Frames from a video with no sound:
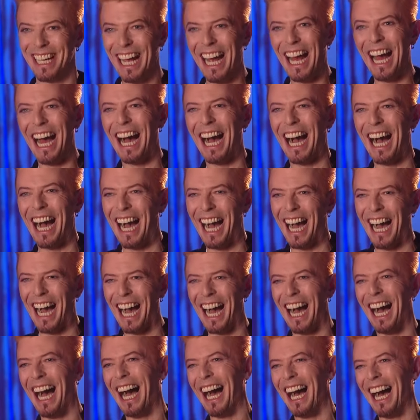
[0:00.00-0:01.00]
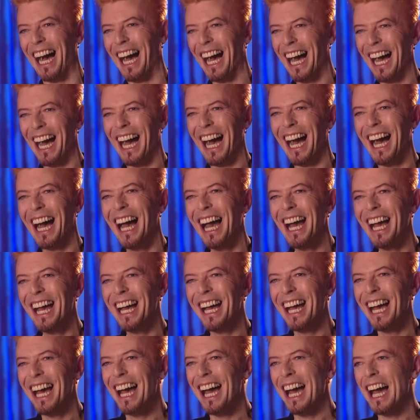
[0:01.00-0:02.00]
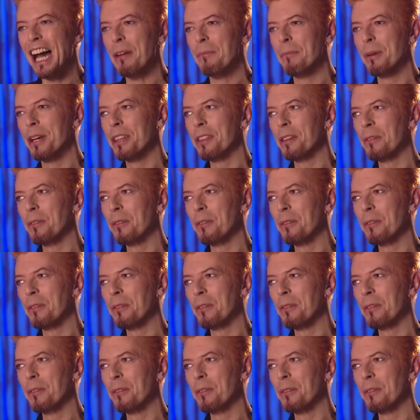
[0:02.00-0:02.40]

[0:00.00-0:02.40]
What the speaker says: But